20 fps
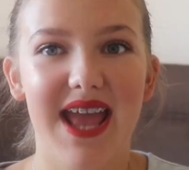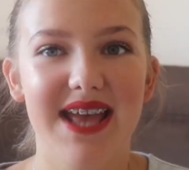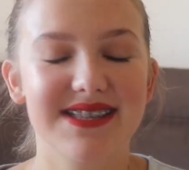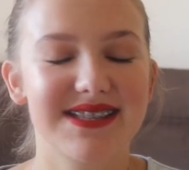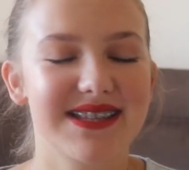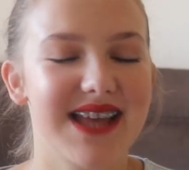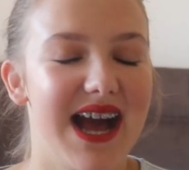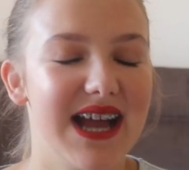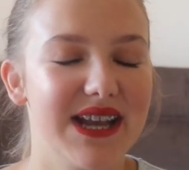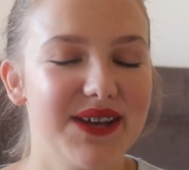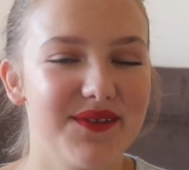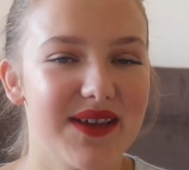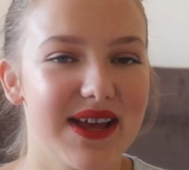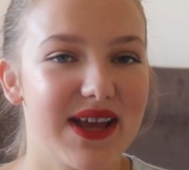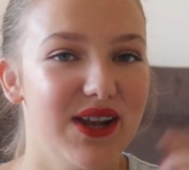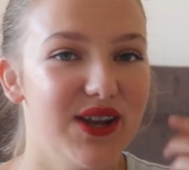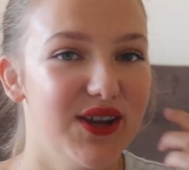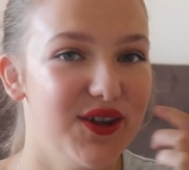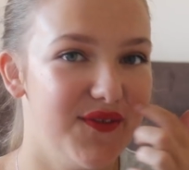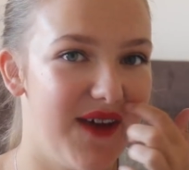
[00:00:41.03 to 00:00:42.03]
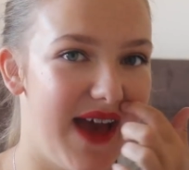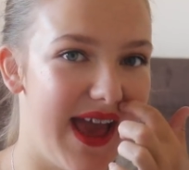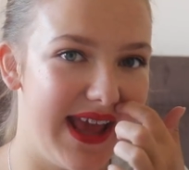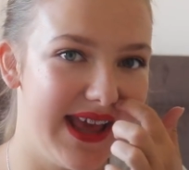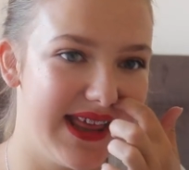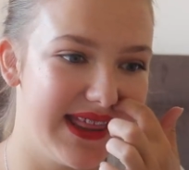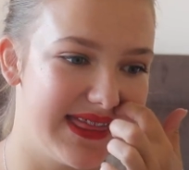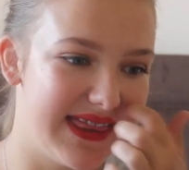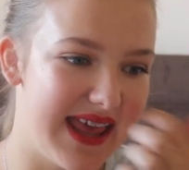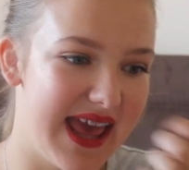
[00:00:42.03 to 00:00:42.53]
It's kind of like a
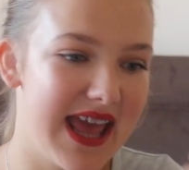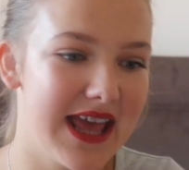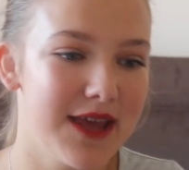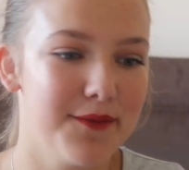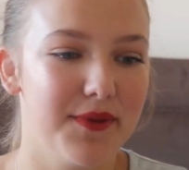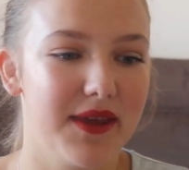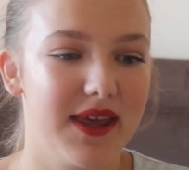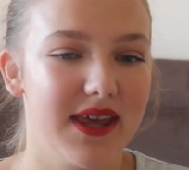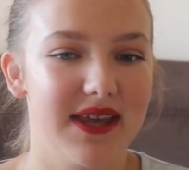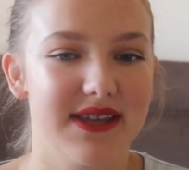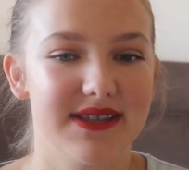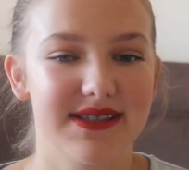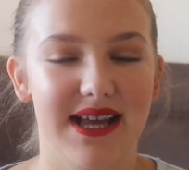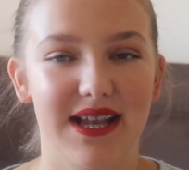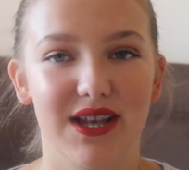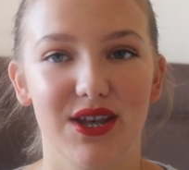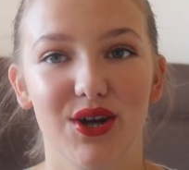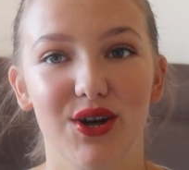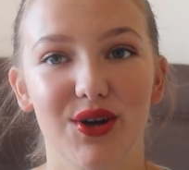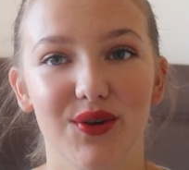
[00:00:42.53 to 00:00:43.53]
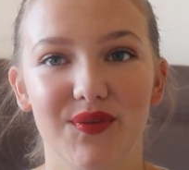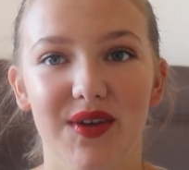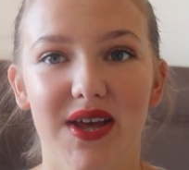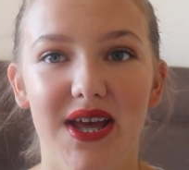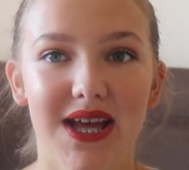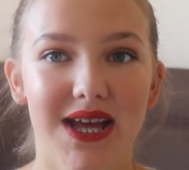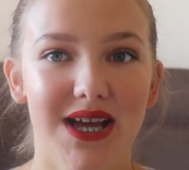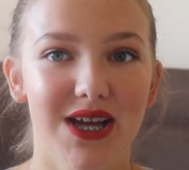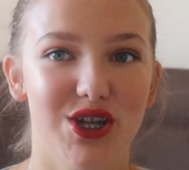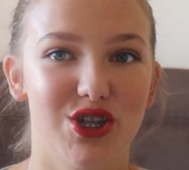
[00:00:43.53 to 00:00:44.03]
love-hate thing because I love
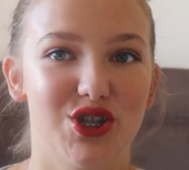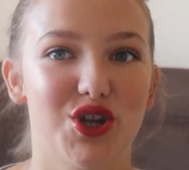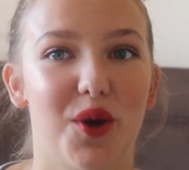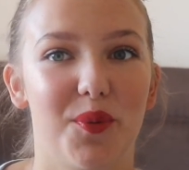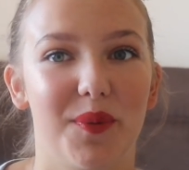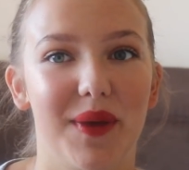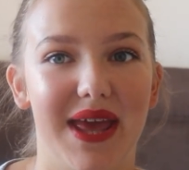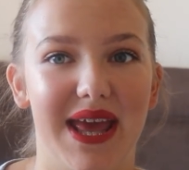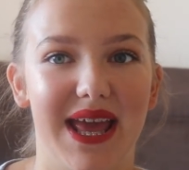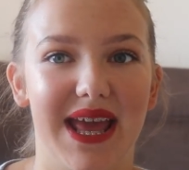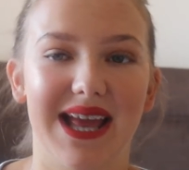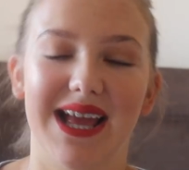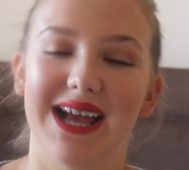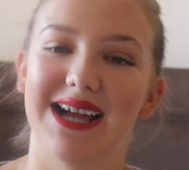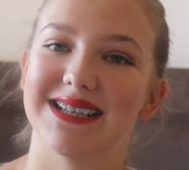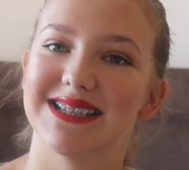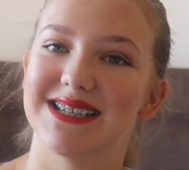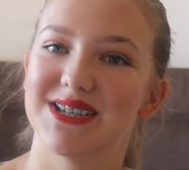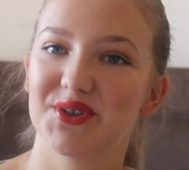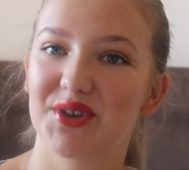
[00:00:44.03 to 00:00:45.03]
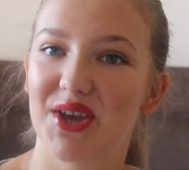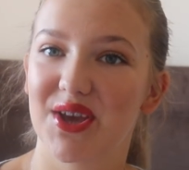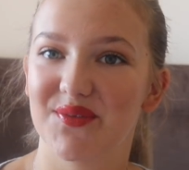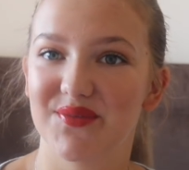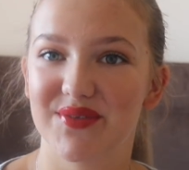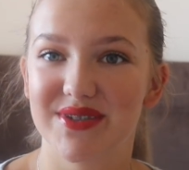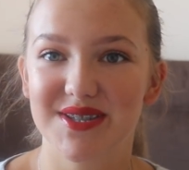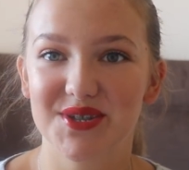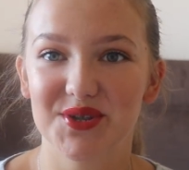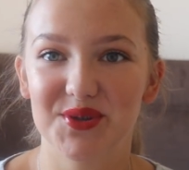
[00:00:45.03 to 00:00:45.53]
shopping and looking
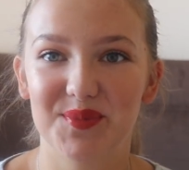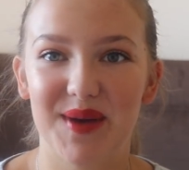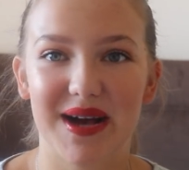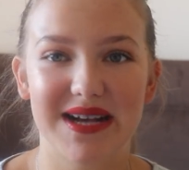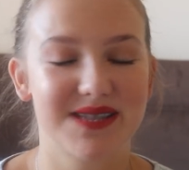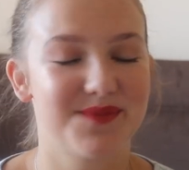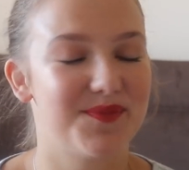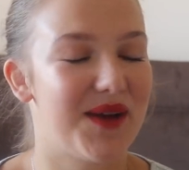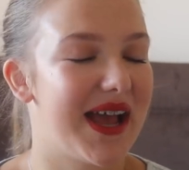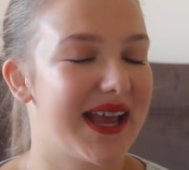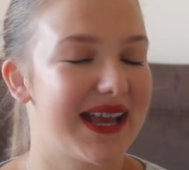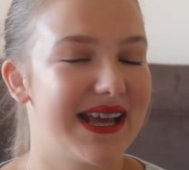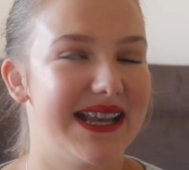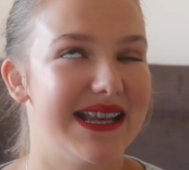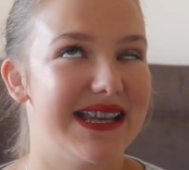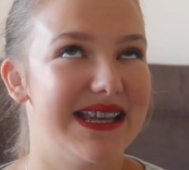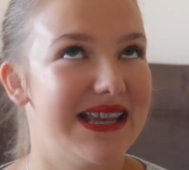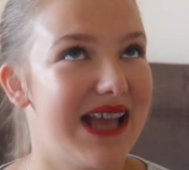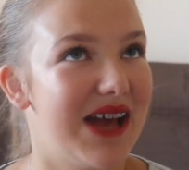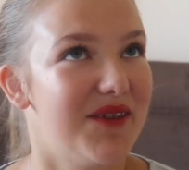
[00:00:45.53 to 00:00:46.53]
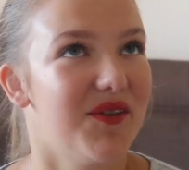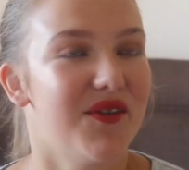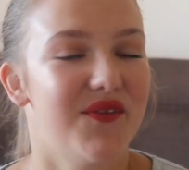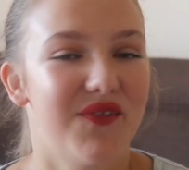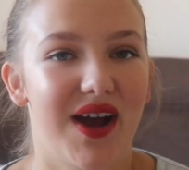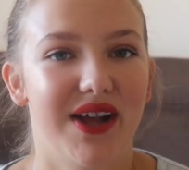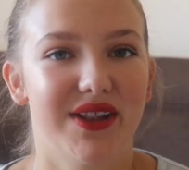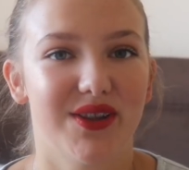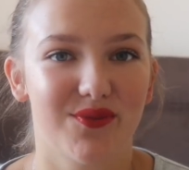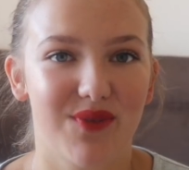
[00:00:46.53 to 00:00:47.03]
for school bags, but I can never
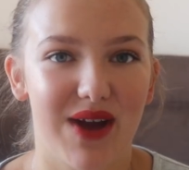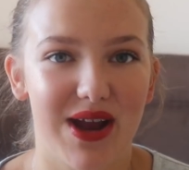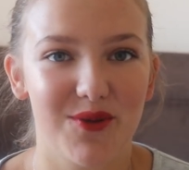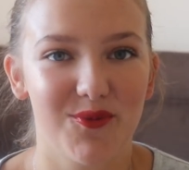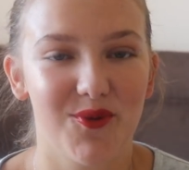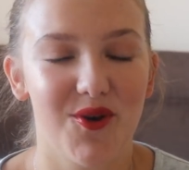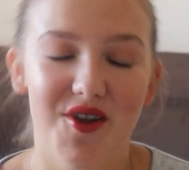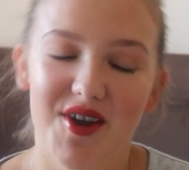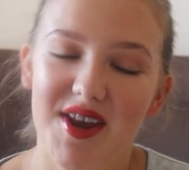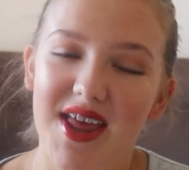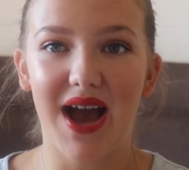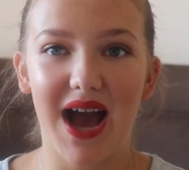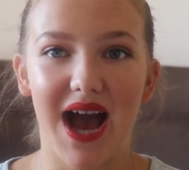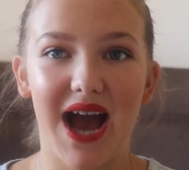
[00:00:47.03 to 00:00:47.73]
find the right one.